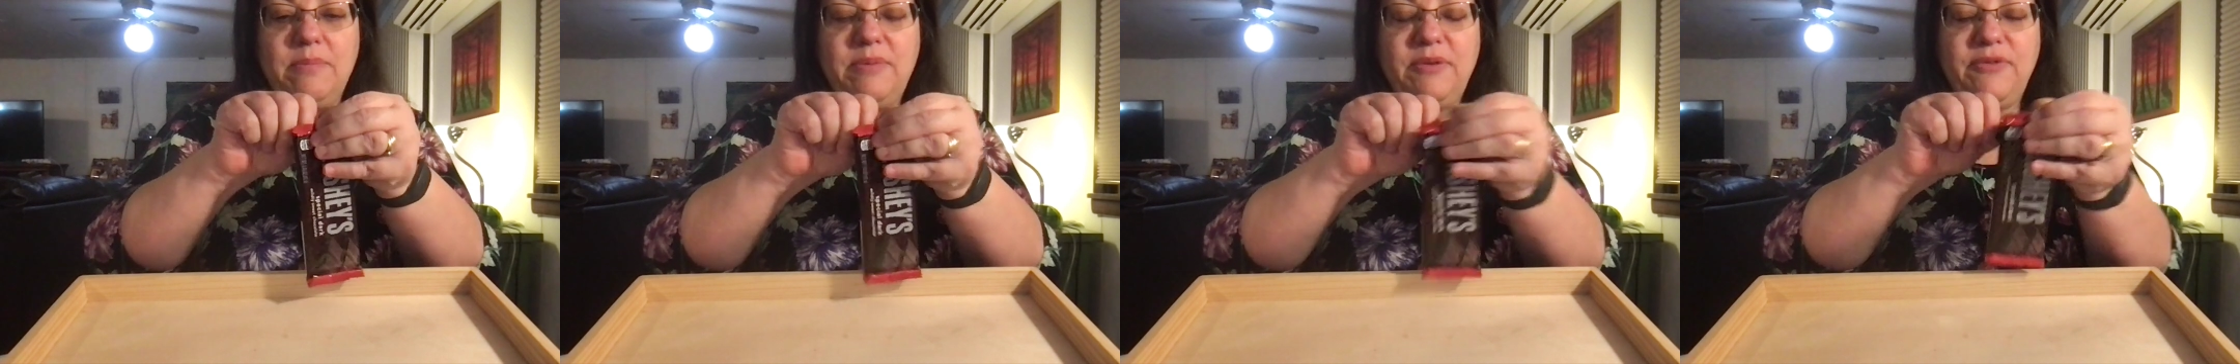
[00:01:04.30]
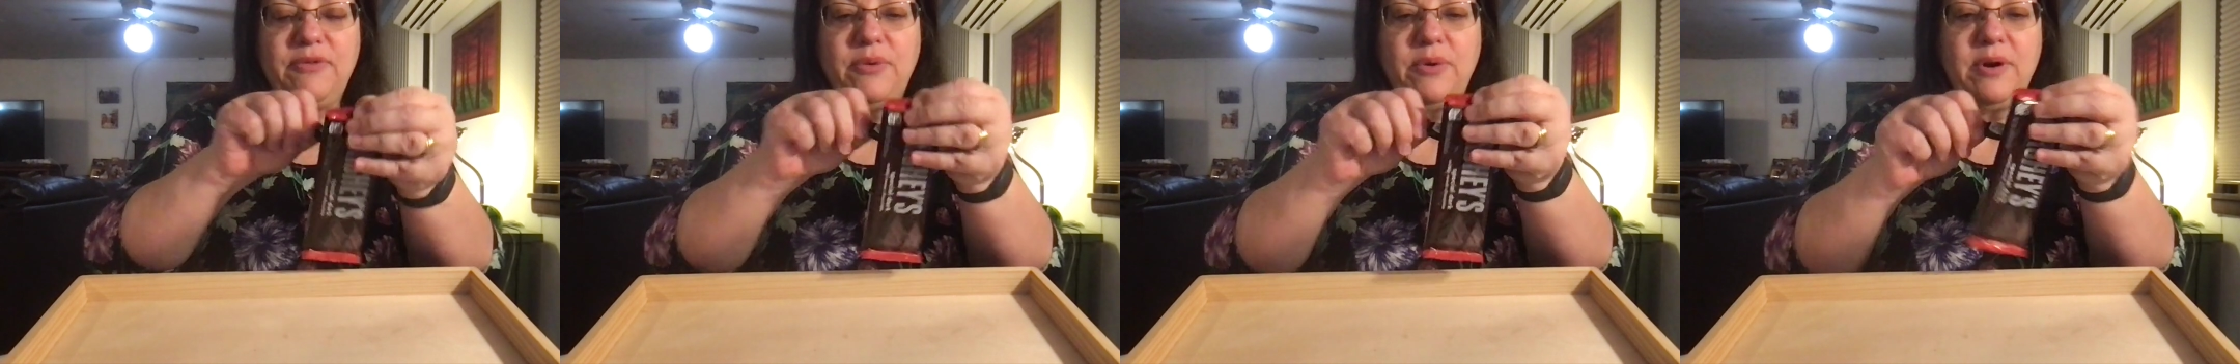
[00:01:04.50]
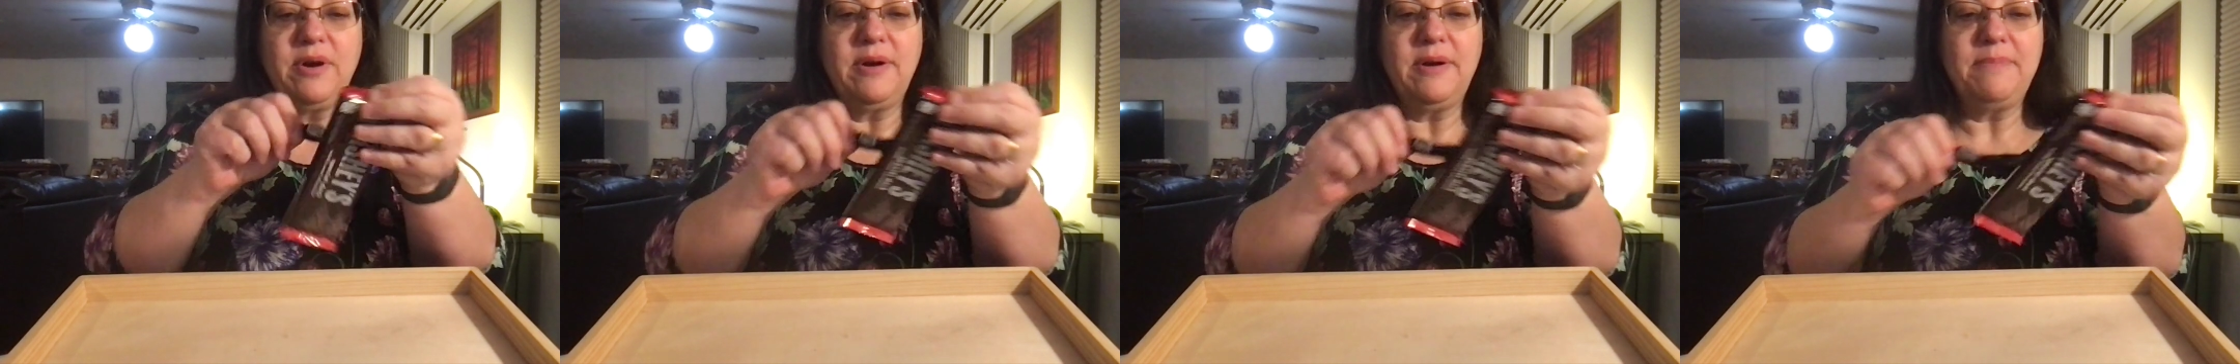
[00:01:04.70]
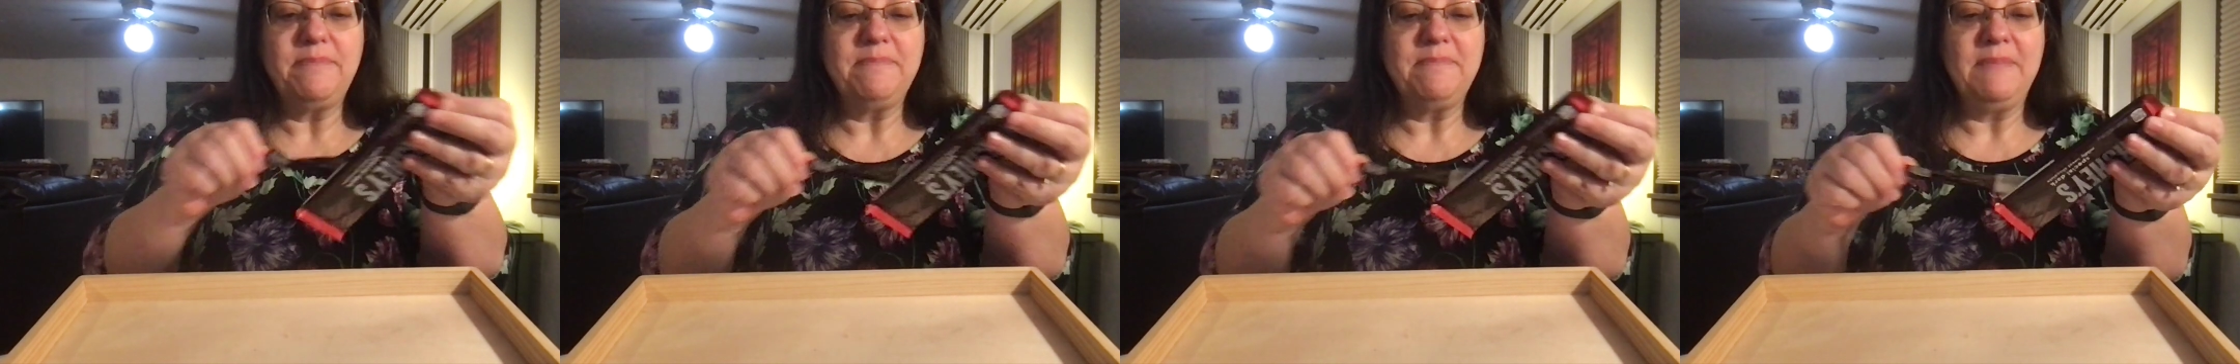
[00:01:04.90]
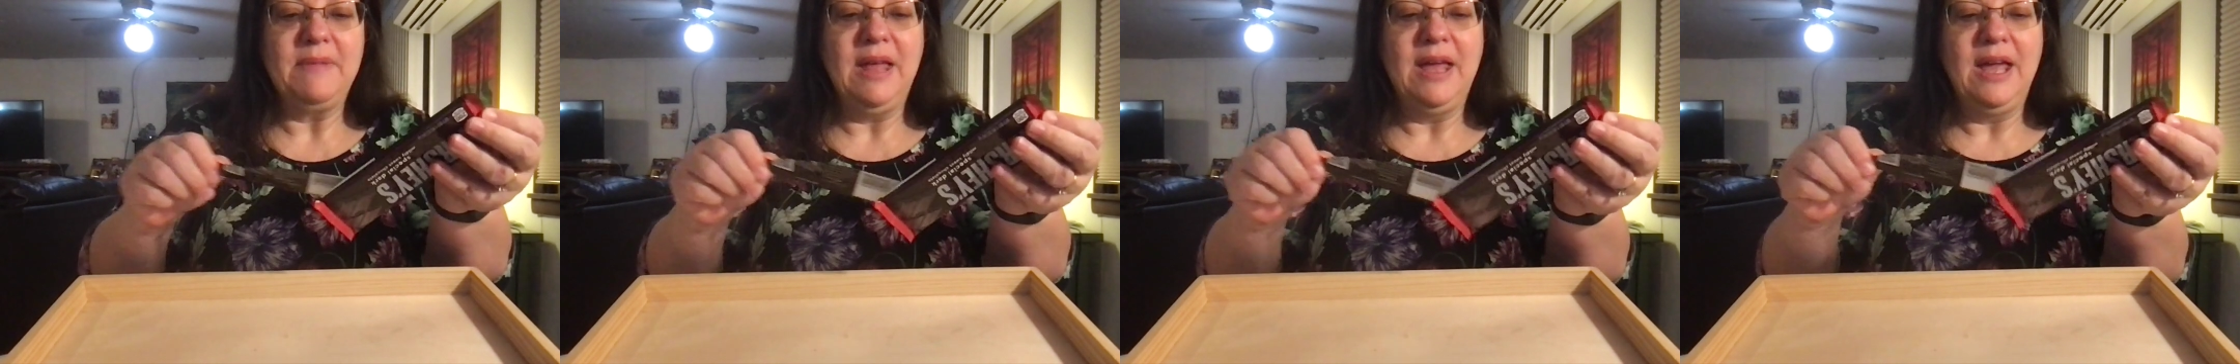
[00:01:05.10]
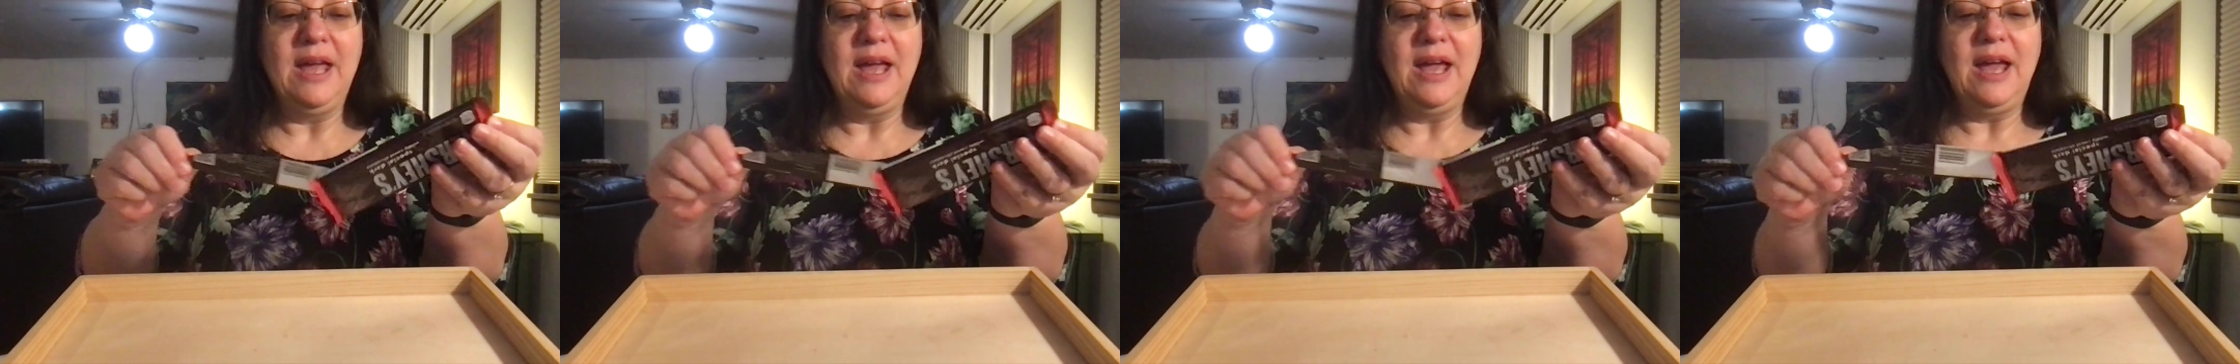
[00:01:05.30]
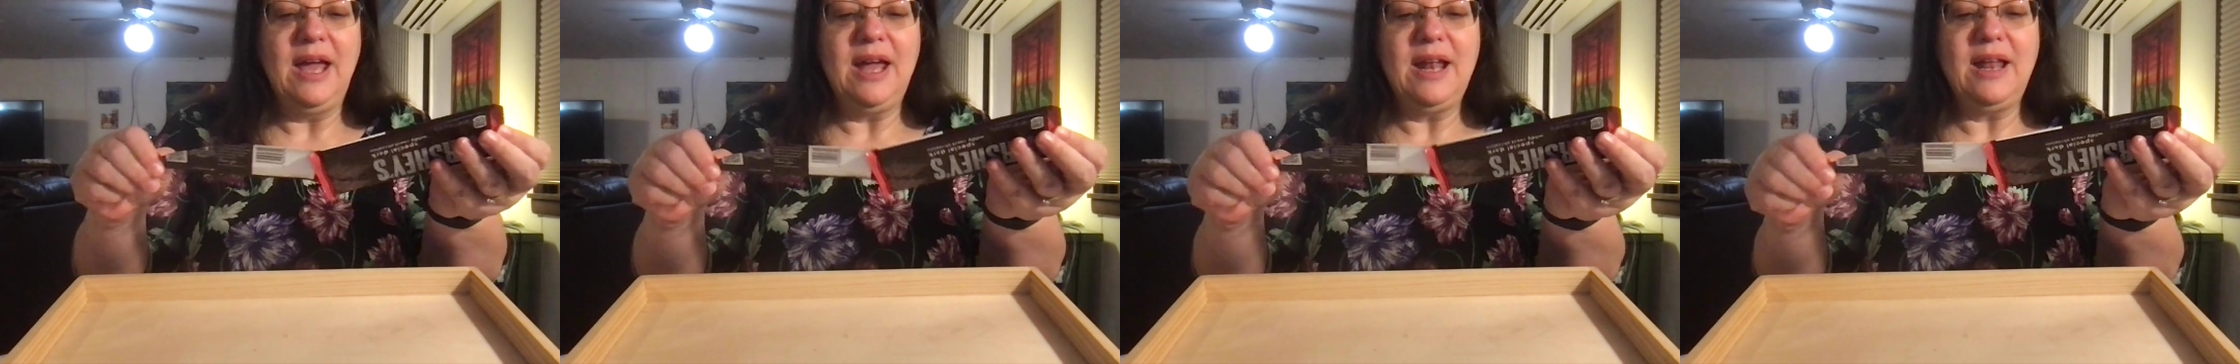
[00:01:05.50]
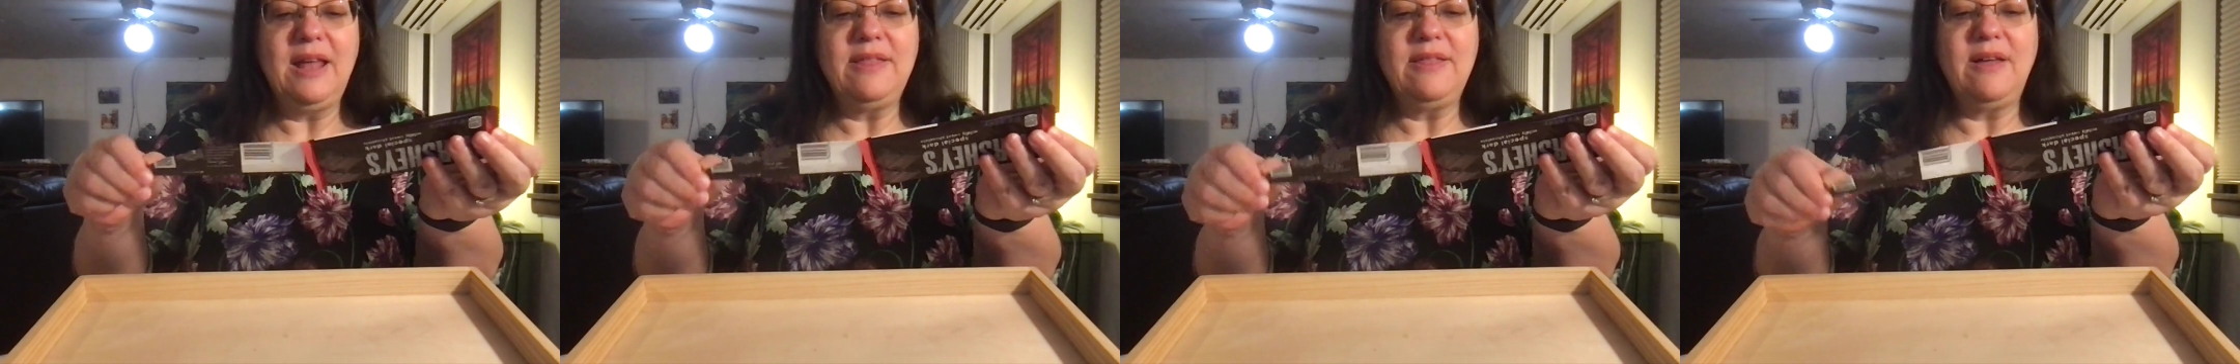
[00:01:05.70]
before.
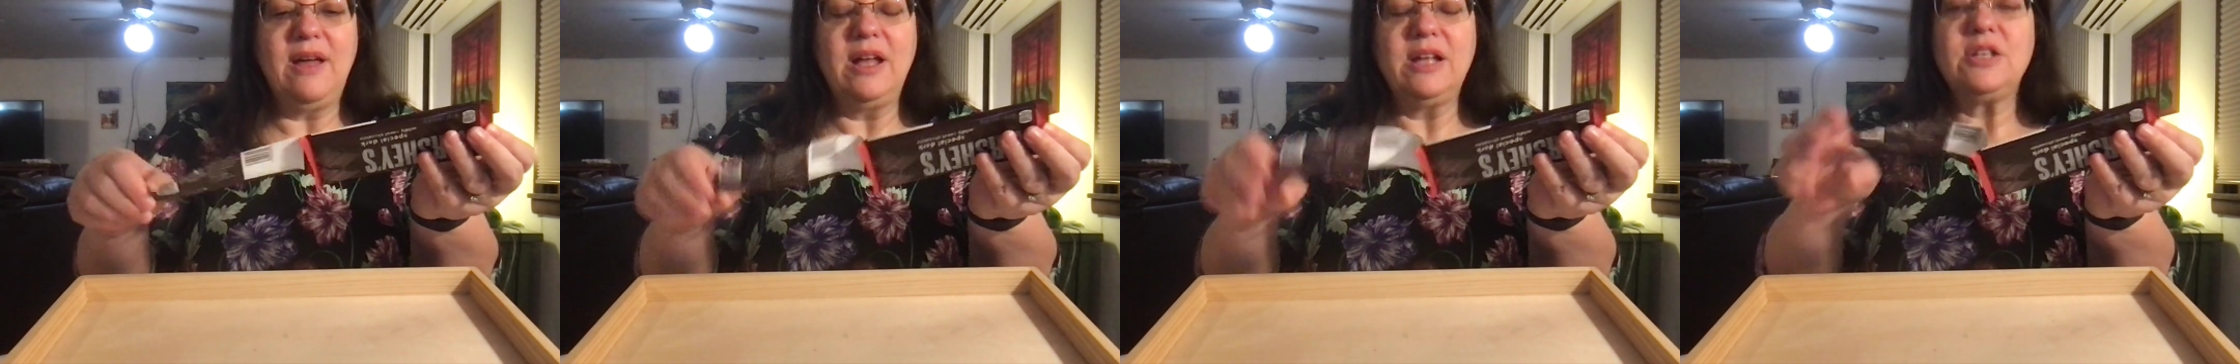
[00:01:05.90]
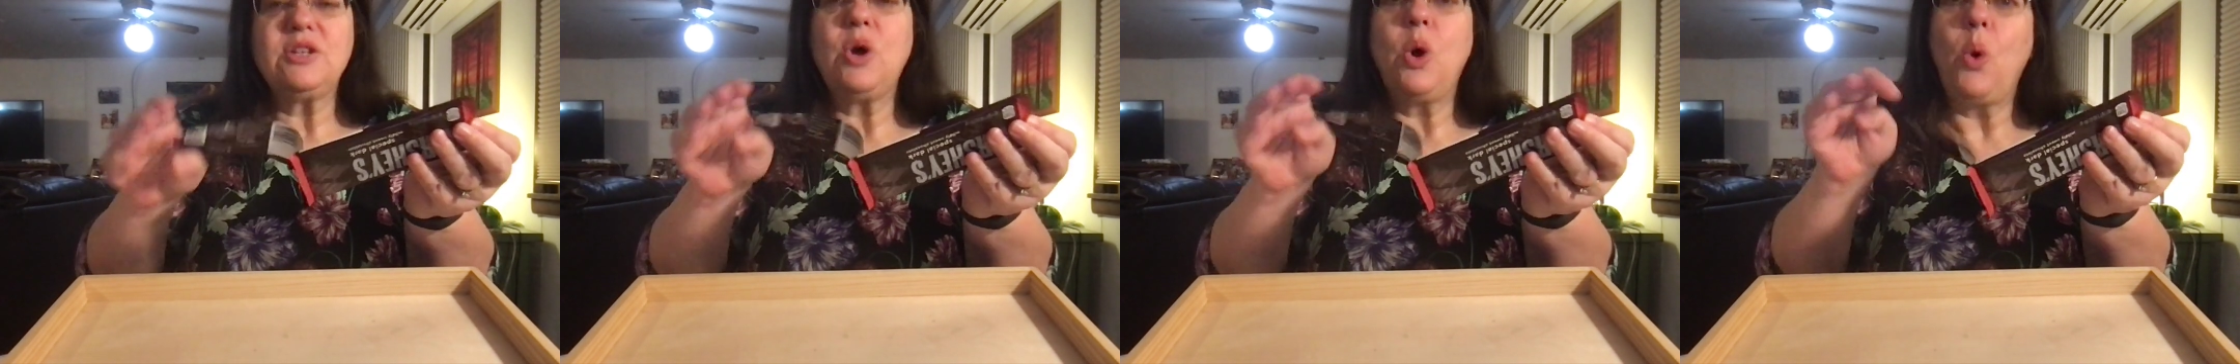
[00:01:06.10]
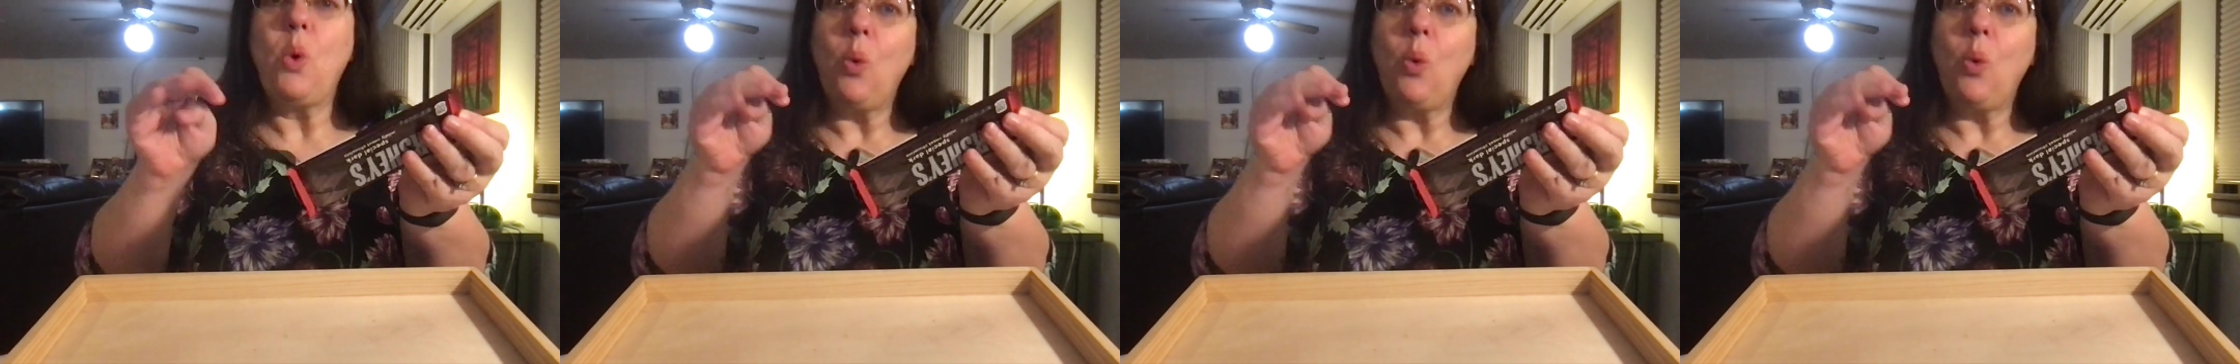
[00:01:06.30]
And I thought,